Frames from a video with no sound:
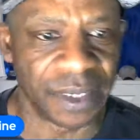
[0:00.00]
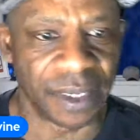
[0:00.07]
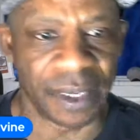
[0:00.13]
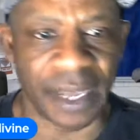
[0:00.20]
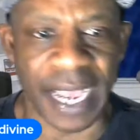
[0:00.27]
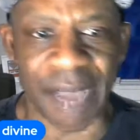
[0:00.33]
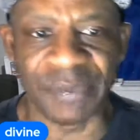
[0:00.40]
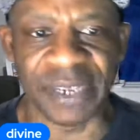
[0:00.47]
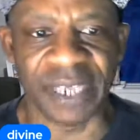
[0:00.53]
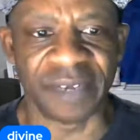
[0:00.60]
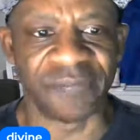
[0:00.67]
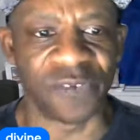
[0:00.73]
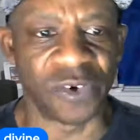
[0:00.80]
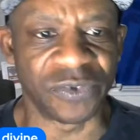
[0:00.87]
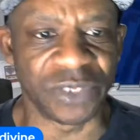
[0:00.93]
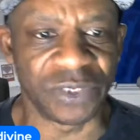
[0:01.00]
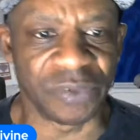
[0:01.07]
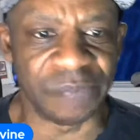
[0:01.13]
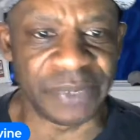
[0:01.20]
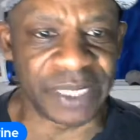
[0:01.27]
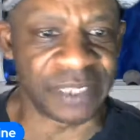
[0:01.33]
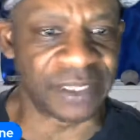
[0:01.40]
Happy anniversary to
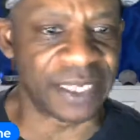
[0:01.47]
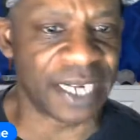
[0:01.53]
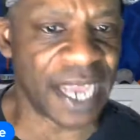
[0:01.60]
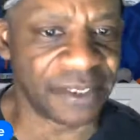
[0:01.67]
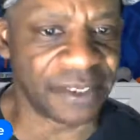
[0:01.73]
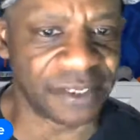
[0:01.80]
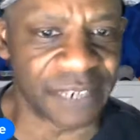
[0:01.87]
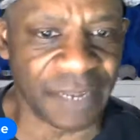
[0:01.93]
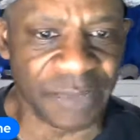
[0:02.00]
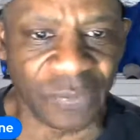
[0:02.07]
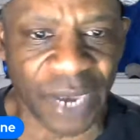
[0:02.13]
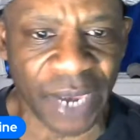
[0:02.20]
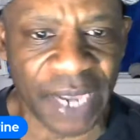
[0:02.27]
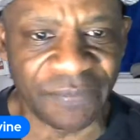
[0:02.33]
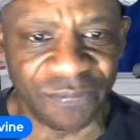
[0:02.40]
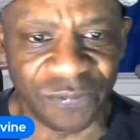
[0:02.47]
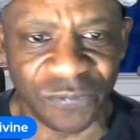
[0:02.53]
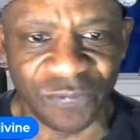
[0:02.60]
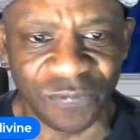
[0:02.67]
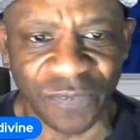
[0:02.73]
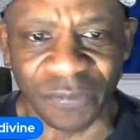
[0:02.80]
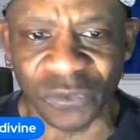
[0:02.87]
BX Jedi, his lovely
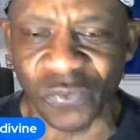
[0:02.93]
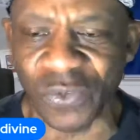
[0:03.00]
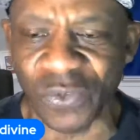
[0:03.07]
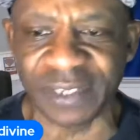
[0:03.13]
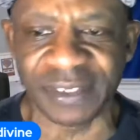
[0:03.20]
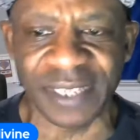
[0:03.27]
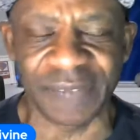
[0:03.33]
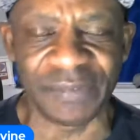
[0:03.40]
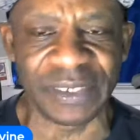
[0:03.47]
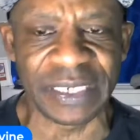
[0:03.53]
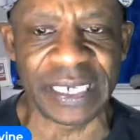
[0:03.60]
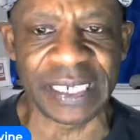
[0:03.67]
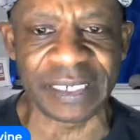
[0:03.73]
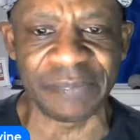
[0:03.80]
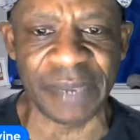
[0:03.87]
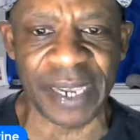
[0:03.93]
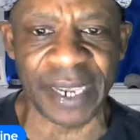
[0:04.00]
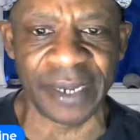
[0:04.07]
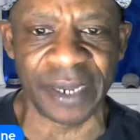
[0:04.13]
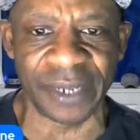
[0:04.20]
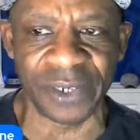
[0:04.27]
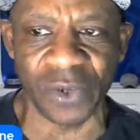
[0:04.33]
wife of 27 years,
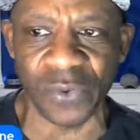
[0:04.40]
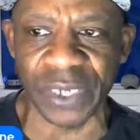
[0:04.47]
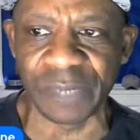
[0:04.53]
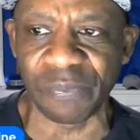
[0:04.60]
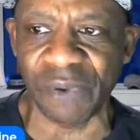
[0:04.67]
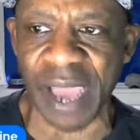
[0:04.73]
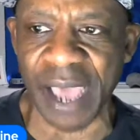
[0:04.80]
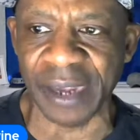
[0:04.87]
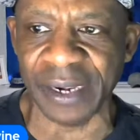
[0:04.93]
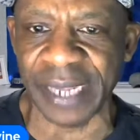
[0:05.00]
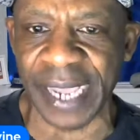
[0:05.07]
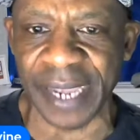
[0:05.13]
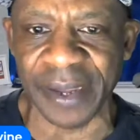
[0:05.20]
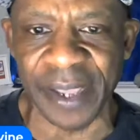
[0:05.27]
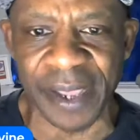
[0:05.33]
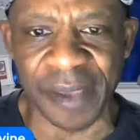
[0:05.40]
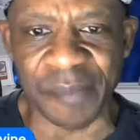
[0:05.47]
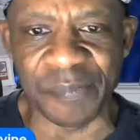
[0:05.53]
man. I know he's proud of that.